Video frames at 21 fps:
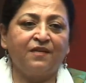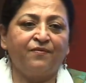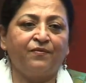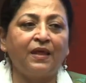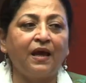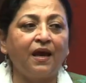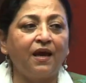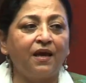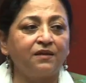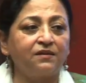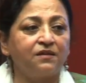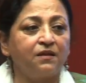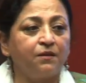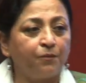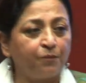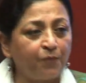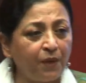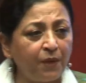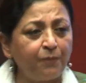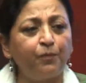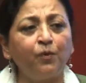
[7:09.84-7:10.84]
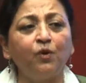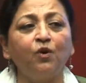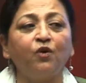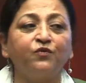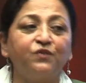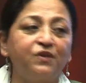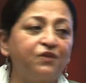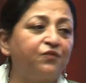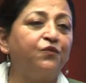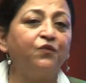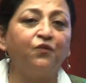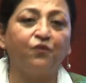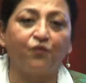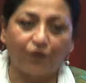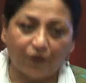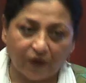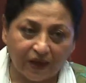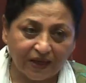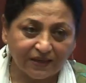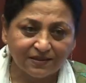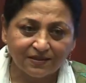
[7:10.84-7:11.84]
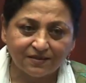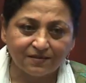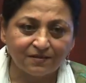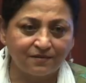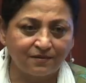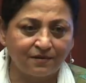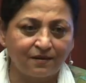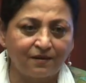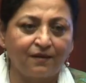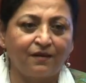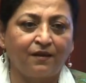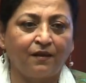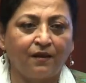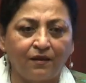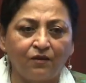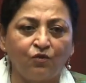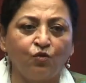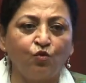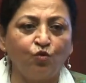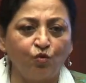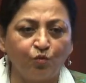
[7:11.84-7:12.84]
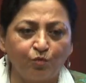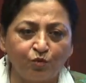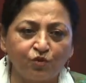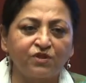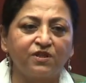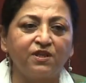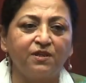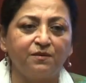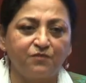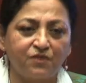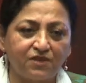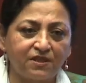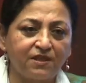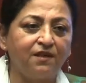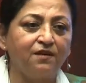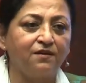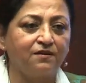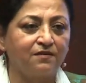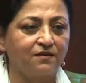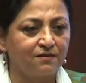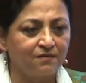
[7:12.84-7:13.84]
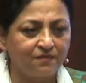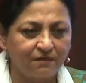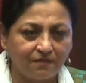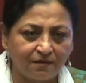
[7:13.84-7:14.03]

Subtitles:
that people of different faiths, Hindu, Muslim, Sikhs,